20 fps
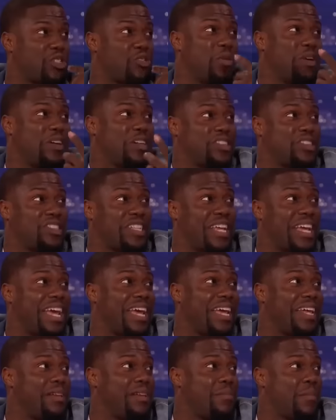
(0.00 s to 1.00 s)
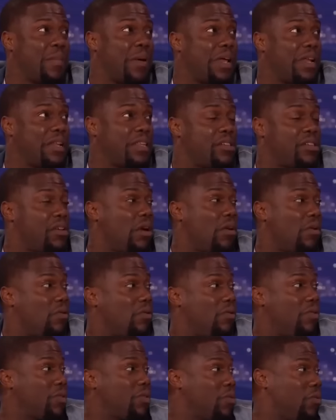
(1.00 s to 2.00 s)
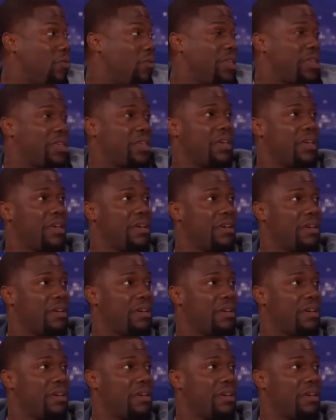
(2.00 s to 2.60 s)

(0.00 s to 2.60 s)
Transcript: you understand, but you know. What do you we, mean for